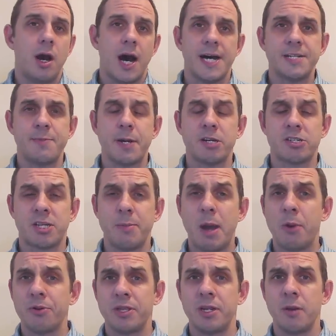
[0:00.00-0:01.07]
Oddsmakers came
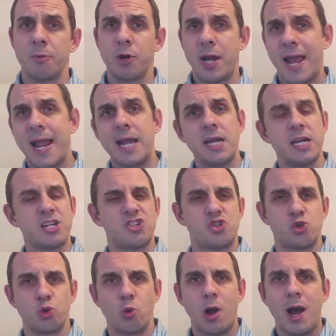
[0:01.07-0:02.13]
out with the number at eight. It
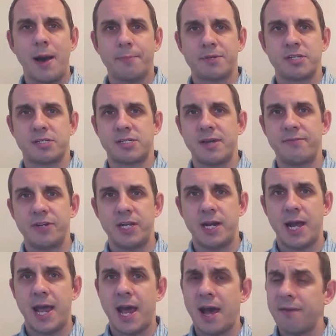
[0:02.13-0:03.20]
dropped to seven
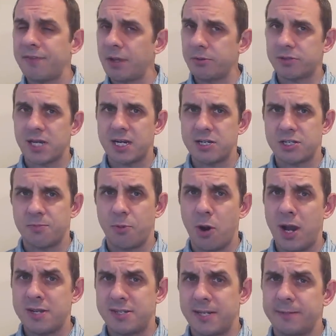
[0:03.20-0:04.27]
and a half. That was kind of
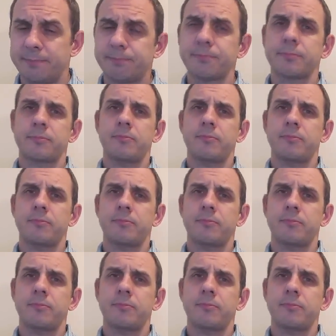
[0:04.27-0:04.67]
surprising.